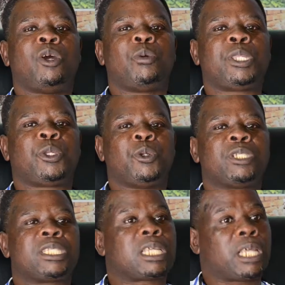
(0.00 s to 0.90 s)
we choose
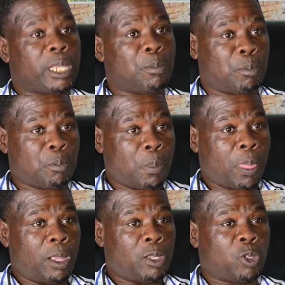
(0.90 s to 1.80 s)
cream,
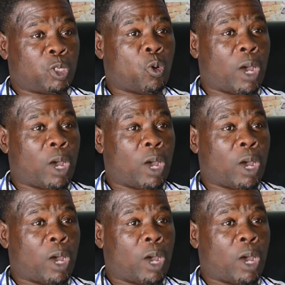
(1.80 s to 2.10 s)
those who